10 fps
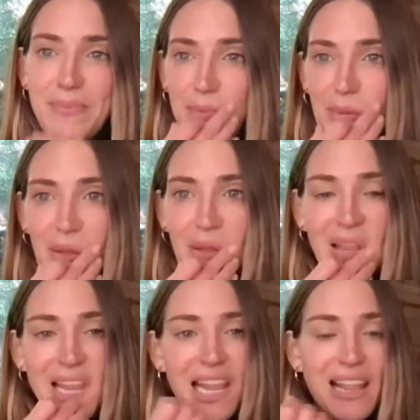
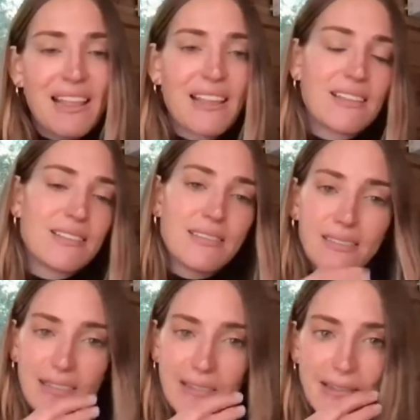
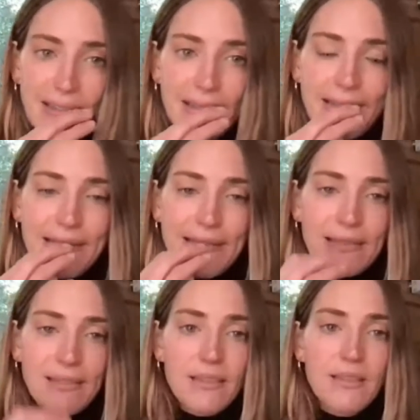
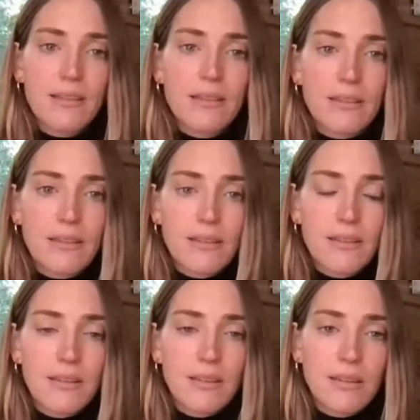
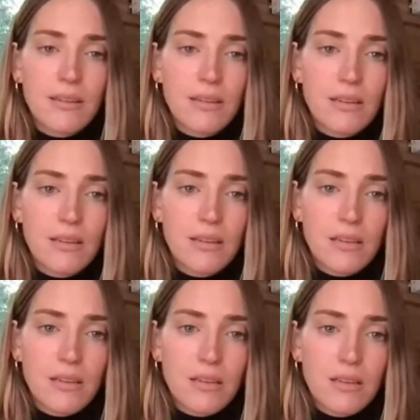
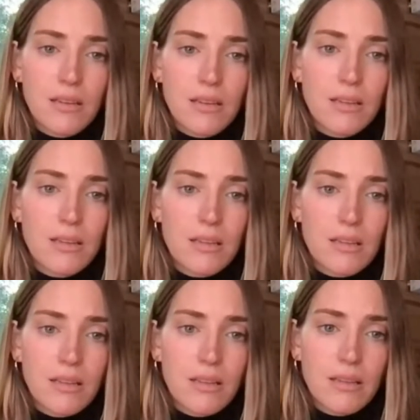
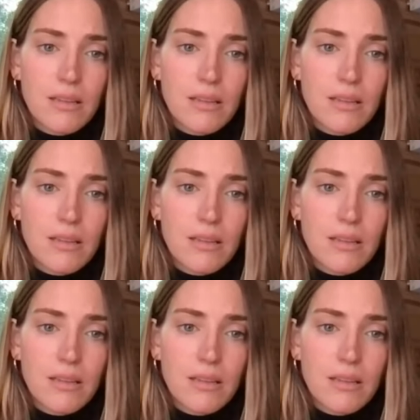(not speaking)